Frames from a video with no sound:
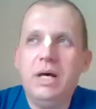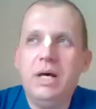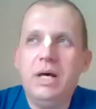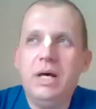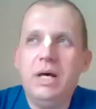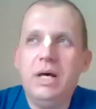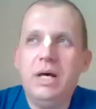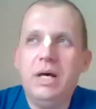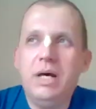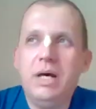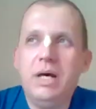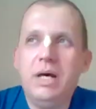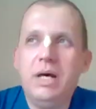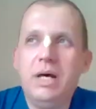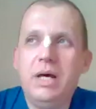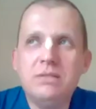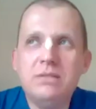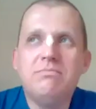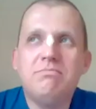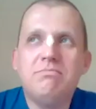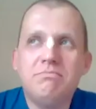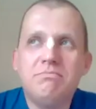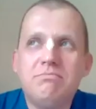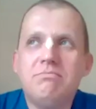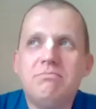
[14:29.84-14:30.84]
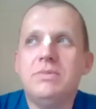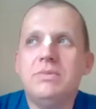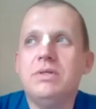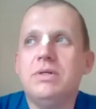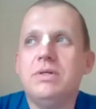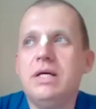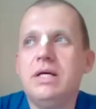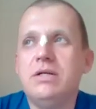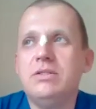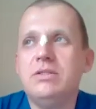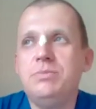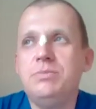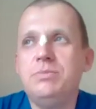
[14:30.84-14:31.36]
everyone
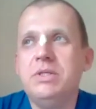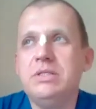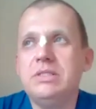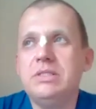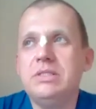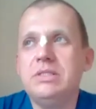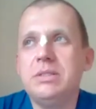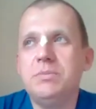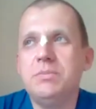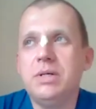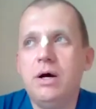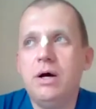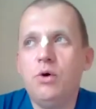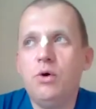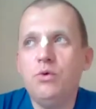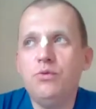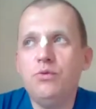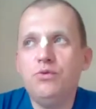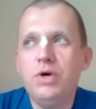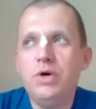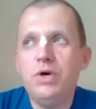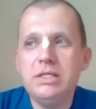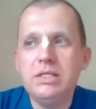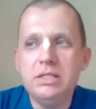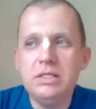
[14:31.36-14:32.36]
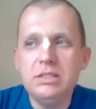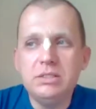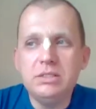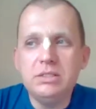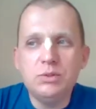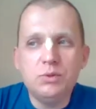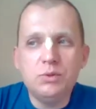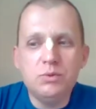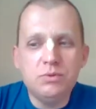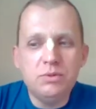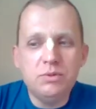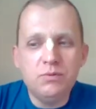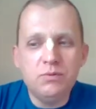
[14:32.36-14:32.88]
has been somehow affected.
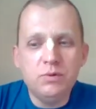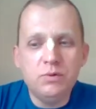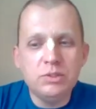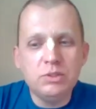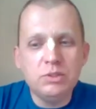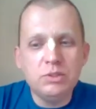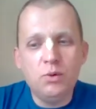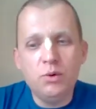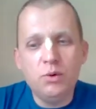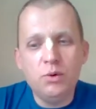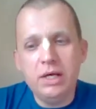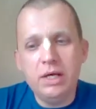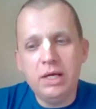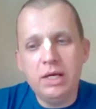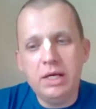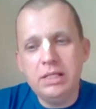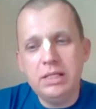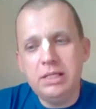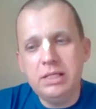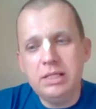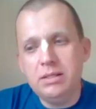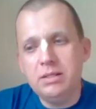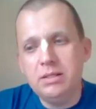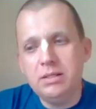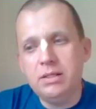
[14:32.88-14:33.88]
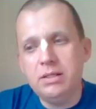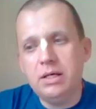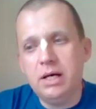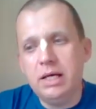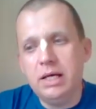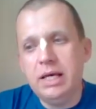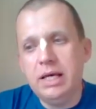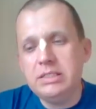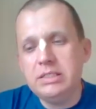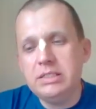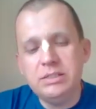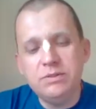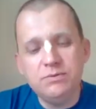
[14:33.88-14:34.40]
So there was no any
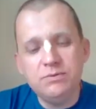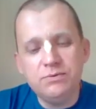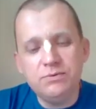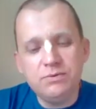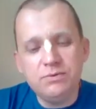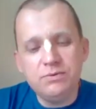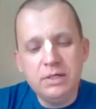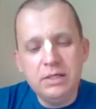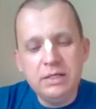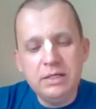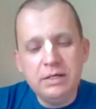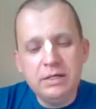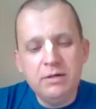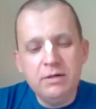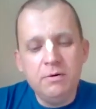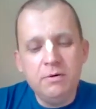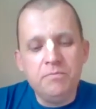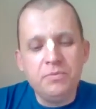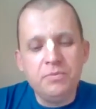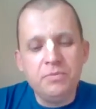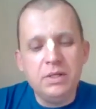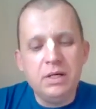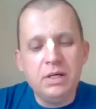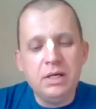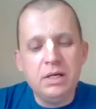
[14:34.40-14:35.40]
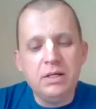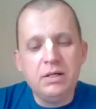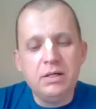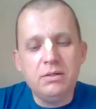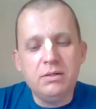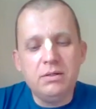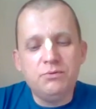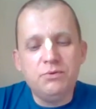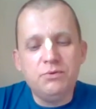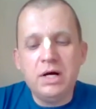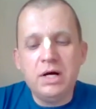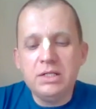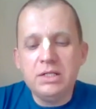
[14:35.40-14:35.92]
active
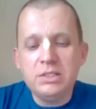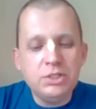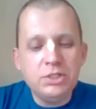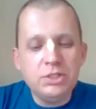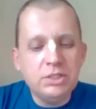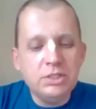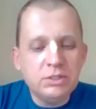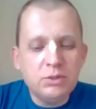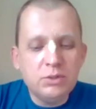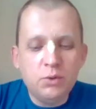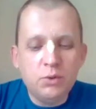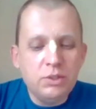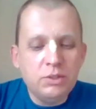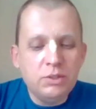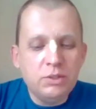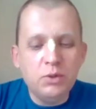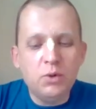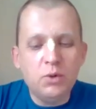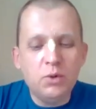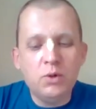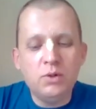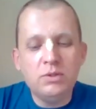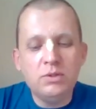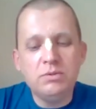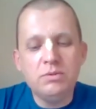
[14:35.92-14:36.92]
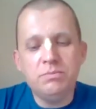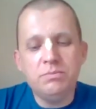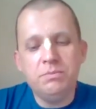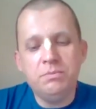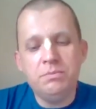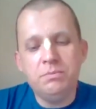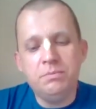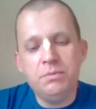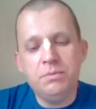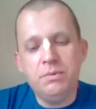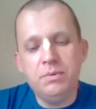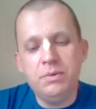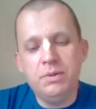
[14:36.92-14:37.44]
functions going on.
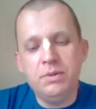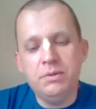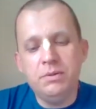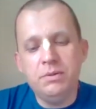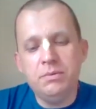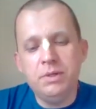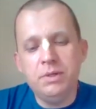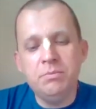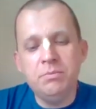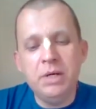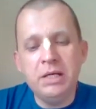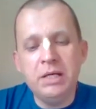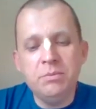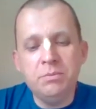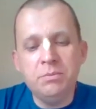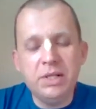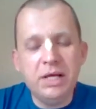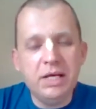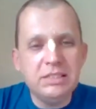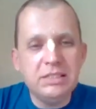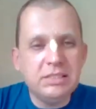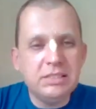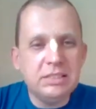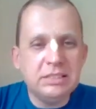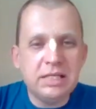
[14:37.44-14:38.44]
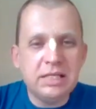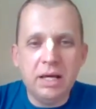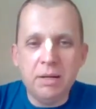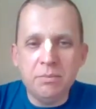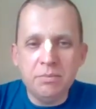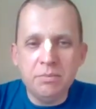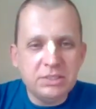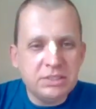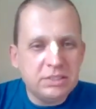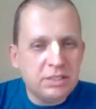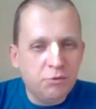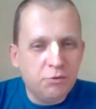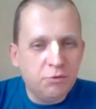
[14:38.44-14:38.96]
In many places,
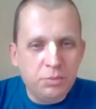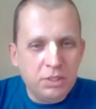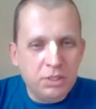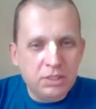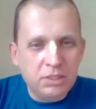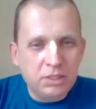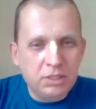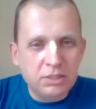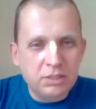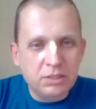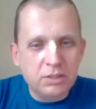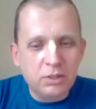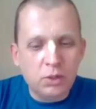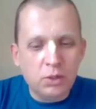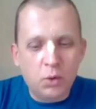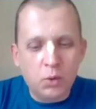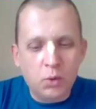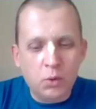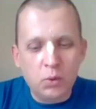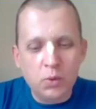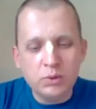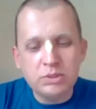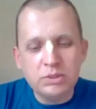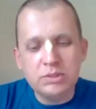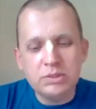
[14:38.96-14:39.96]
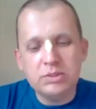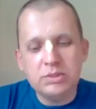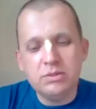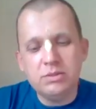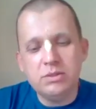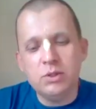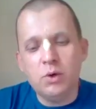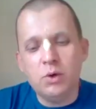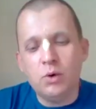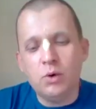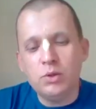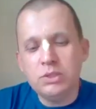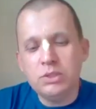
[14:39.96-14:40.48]
temples have been closed,
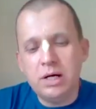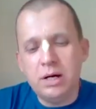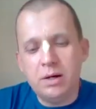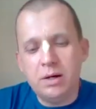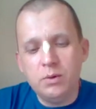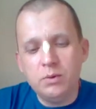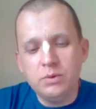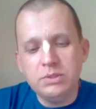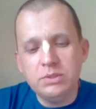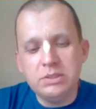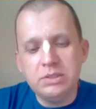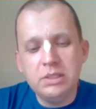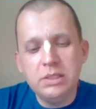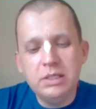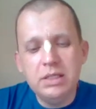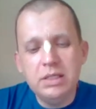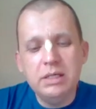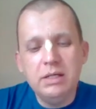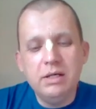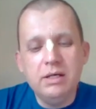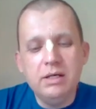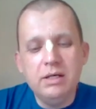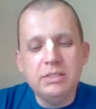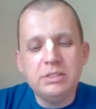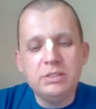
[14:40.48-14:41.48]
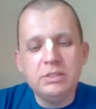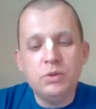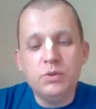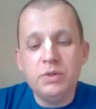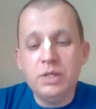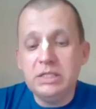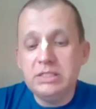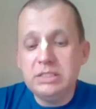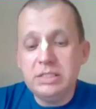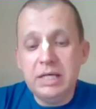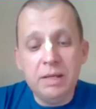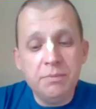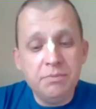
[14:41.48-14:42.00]
lockdowns. So the
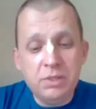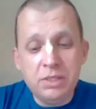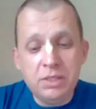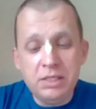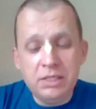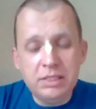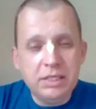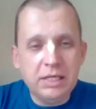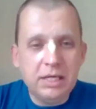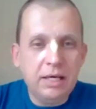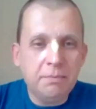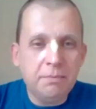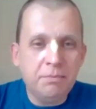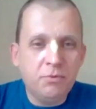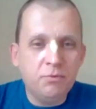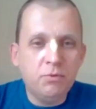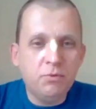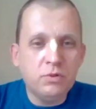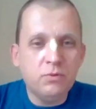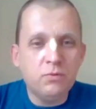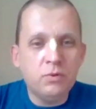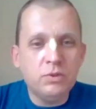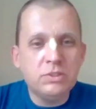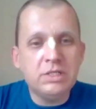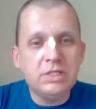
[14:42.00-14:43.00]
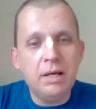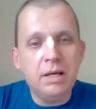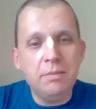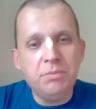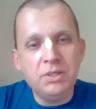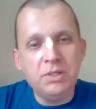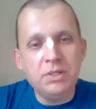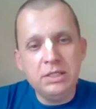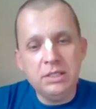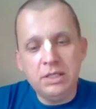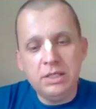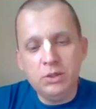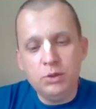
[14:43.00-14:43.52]
same thing was
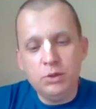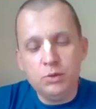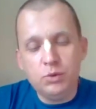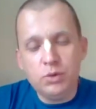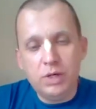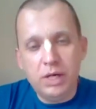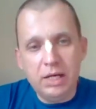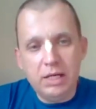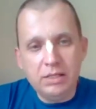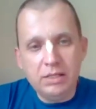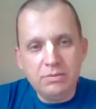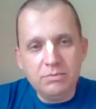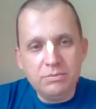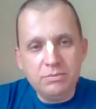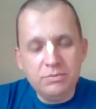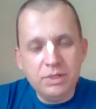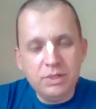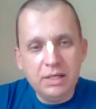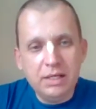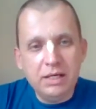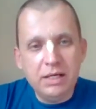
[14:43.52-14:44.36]
happening in Ukraine.